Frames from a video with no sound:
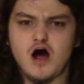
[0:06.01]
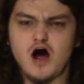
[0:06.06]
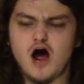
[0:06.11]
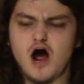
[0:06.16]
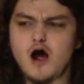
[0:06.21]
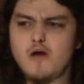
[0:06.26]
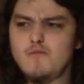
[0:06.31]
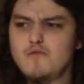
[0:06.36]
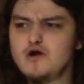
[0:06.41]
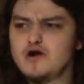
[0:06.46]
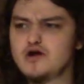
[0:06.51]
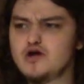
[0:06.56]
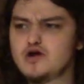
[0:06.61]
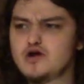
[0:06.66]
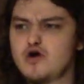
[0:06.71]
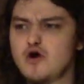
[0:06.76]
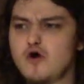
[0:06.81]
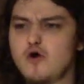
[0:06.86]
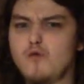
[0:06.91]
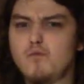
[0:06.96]
I'm gonna
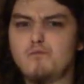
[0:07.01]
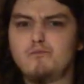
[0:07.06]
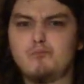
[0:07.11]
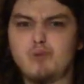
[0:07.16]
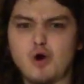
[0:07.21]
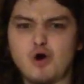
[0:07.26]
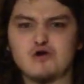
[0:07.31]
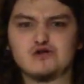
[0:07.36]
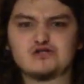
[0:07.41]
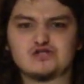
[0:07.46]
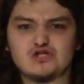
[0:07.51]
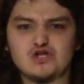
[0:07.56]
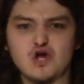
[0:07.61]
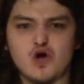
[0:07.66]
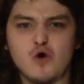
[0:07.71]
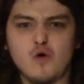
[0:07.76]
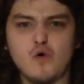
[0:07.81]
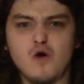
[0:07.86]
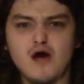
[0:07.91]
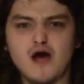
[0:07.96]
go
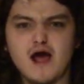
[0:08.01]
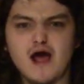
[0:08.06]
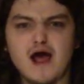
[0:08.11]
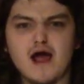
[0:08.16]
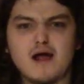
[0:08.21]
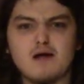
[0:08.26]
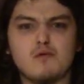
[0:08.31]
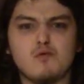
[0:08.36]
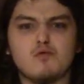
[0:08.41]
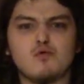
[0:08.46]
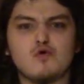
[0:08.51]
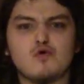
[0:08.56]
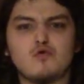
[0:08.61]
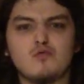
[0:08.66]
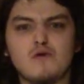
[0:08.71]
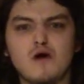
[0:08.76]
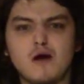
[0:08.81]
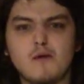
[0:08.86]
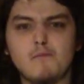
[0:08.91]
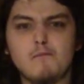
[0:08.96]
personal and
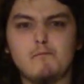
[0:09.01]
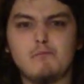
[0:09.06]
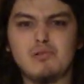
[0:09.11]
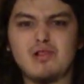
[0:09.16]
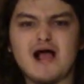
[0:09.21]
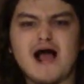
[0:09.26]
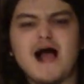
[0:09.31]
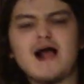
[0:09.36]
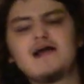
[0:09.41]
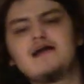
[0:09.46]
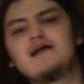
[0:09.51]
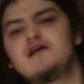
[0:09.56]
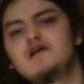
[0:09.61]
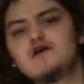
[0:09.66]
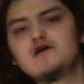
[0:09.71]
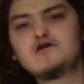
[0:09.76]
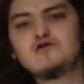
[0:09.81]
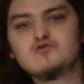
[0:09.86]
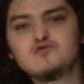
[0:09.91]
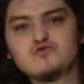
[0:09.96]
black
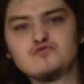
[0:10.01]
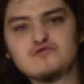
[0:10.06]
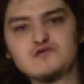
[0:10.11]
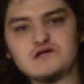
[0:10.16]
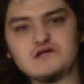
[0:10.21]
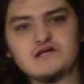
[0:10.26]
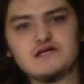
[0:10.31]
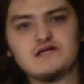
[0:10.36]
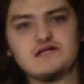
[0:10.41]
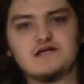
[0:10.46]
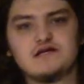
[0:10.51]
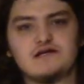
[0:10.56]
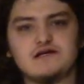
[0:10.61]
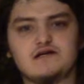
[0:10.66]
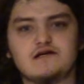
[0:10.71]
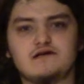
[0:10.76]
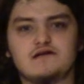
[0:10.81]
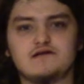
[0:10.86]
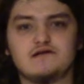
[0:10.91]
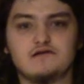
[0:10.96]
and
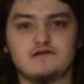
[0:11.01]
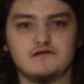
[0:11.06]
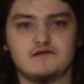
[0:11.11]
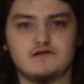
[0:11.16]
green.